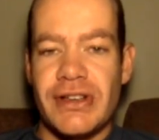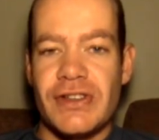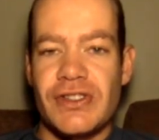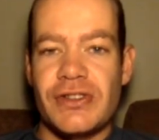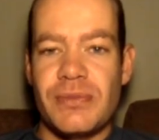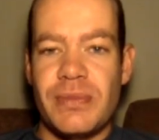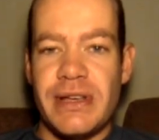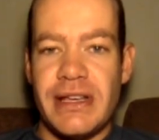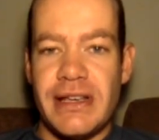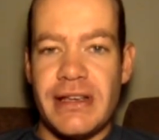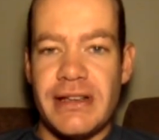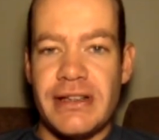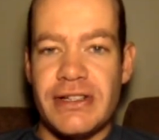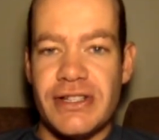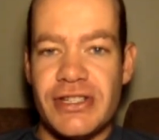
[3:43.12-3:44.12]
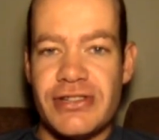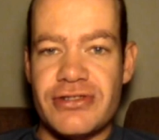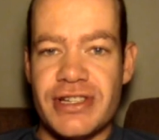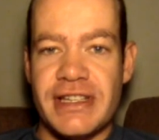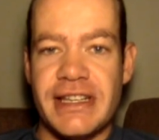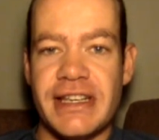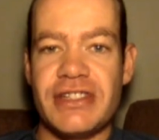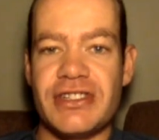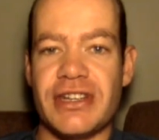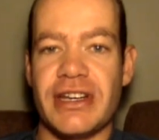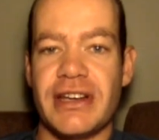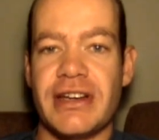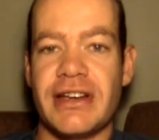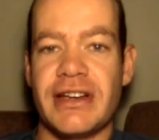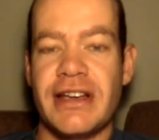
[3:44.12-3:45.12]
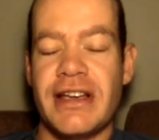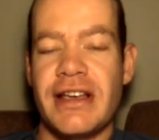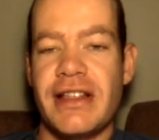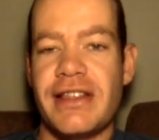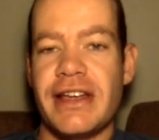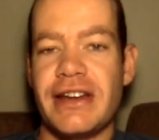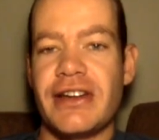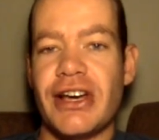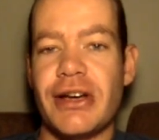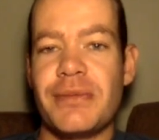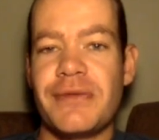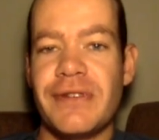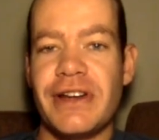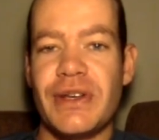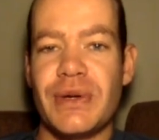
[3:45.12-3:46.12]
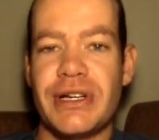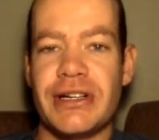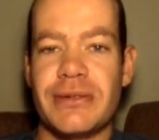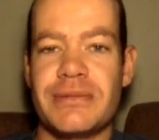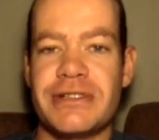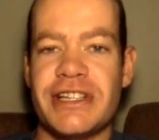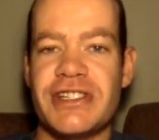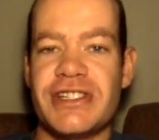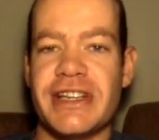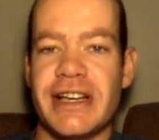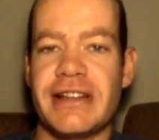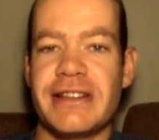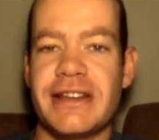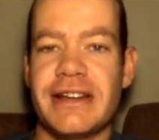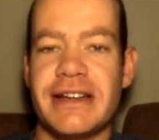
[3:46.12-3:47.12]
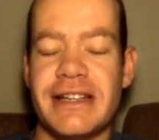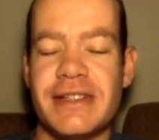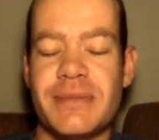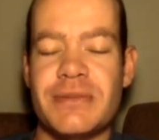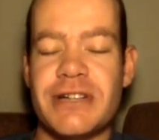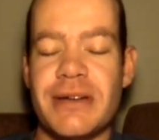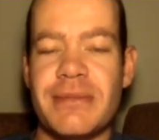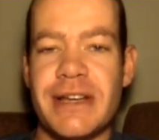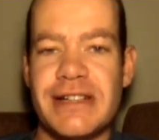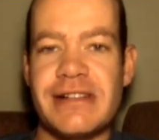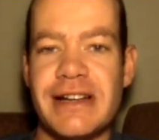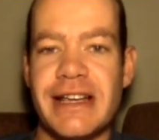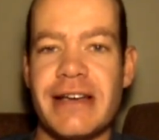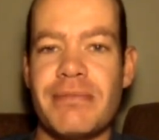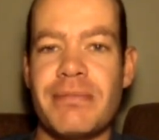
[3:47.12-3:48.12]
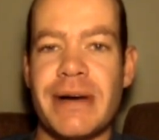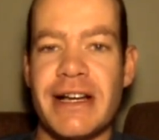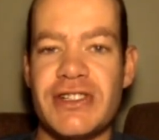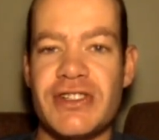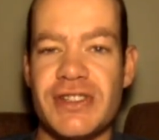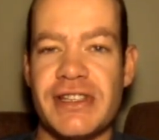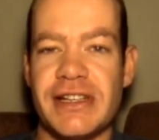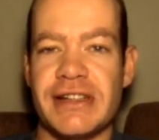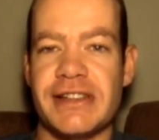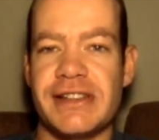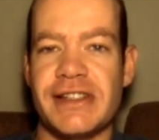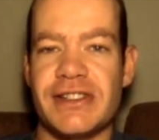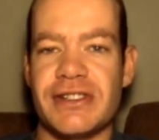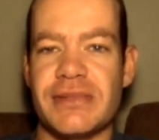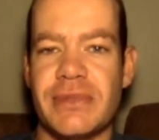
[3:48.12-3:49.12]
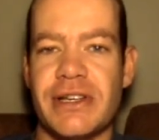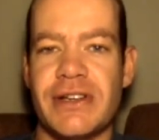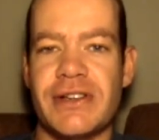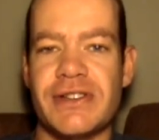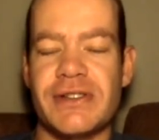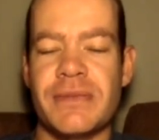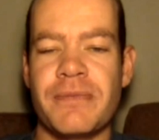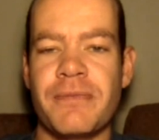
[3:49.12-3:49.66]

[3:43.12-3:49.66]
to be strategic, then hopefully you can appreciate that it is primarily a budgeting decision, because